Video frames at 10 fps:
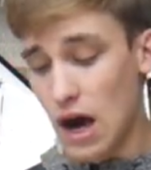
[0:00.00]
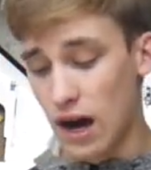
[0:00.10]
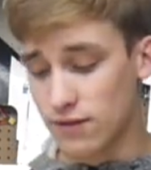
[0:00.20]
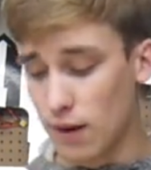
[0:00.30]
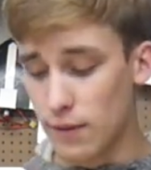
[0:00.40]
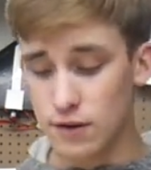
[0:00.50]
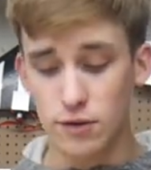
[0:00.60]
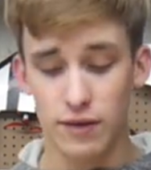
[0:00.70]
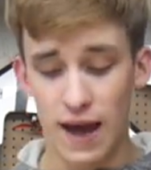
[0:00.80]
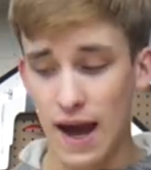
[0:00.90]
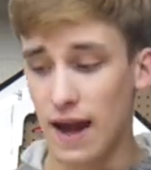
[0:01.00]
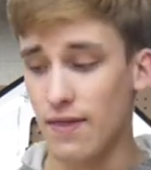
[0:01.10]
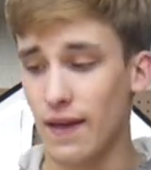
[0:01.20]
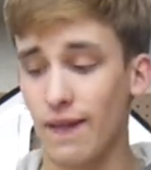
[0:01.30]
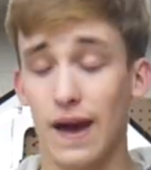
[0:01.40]
uh, so I'm going to do that,
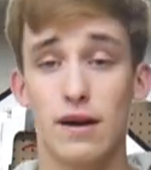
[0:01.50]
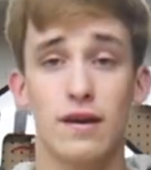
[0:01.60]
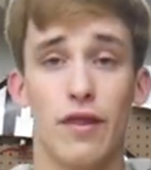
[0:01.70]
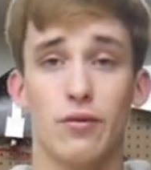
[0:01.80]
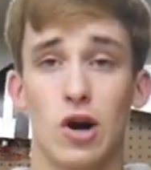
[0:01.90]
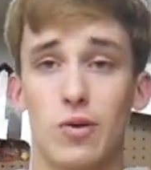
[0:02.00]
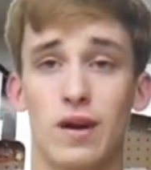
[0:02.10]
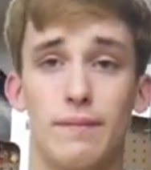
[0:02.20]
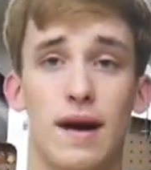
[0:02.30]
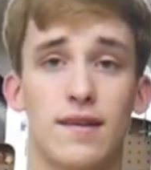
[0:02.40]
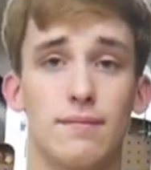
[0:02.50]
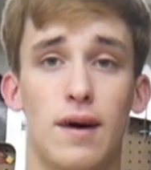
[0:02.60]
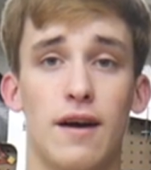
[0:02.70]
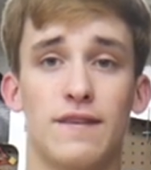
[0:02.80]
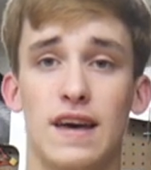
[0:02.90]
and then later down the road, we can make some
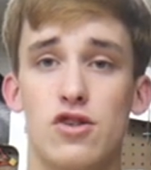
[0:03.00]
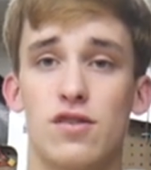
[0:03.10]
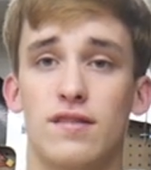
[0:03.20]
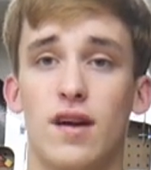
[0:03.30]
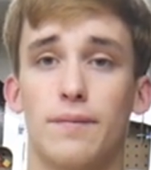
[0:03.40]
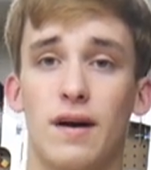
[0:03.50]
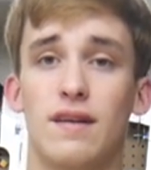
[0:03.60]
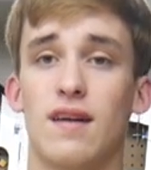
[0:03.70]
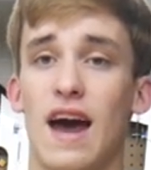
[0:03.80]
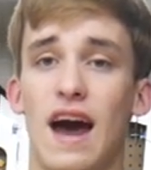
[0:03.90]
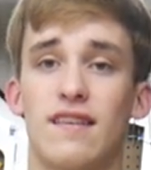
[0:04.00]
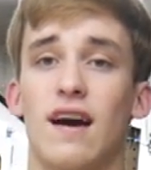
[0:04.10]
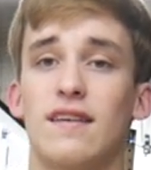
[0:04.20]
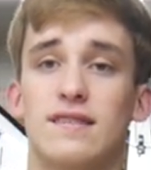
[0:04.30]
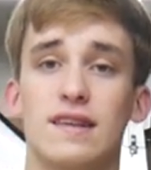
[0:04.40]
modifications and upgrades as
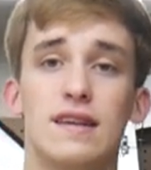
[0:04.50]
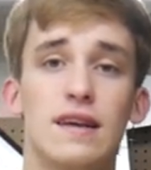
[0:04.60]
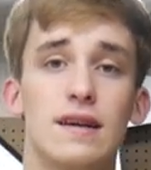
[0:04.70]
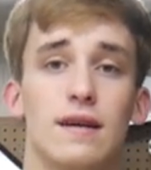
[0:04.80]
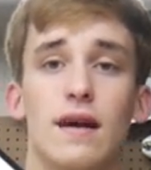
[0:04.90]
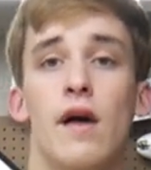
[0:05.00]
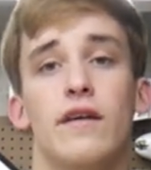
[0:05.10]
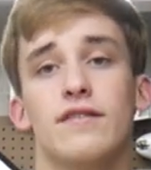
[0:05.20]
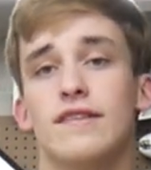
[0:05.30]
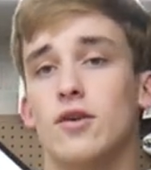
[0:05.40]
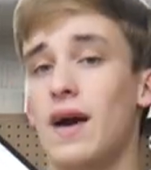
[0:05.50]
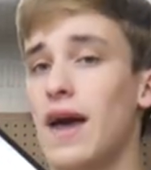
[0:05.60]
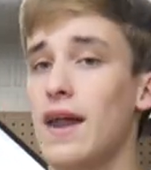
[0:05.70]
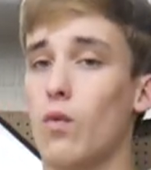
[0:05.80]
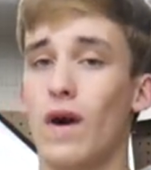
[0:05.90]
I see needed. So let's go
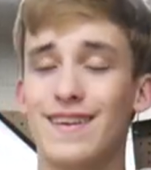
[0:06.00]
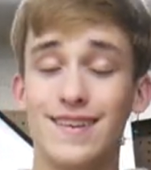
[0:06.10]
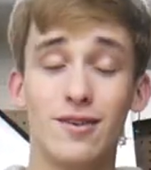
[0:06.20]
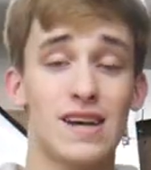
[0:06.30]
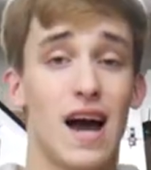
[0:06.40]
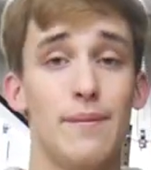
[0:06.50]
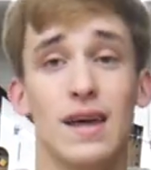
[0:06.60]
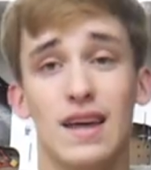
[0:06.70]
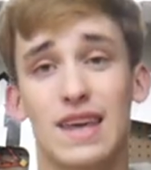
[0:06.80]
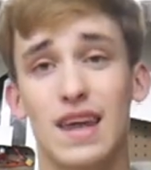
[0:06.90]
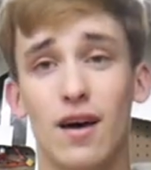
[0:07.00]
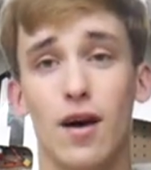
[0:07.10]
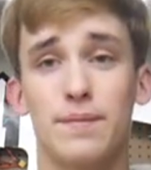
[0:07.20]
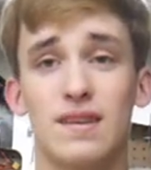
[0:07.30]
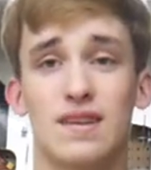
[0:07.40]
ahead, waste no time, get on
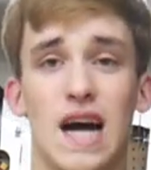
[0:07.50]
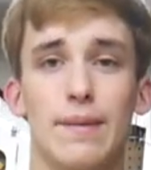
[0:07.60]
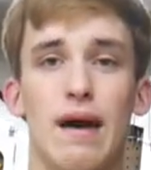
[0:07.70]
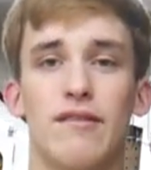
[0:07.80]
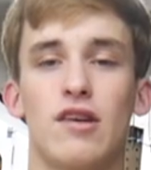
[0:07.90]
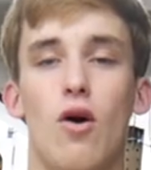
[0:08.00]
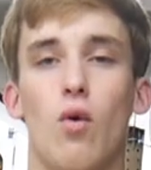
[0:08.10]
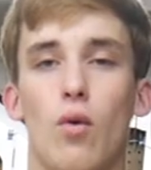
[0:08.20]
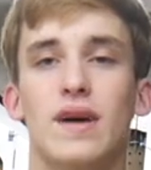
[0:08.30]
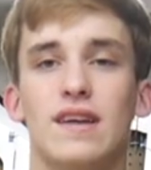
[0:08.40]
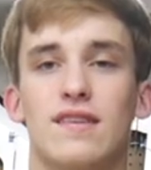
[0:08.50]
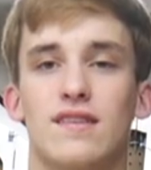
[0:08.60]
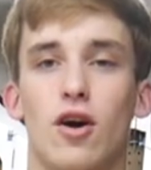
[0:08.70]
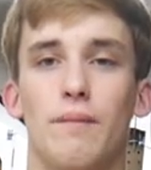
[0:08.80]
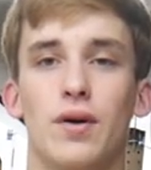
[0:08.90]
up to the time-lapse where we can start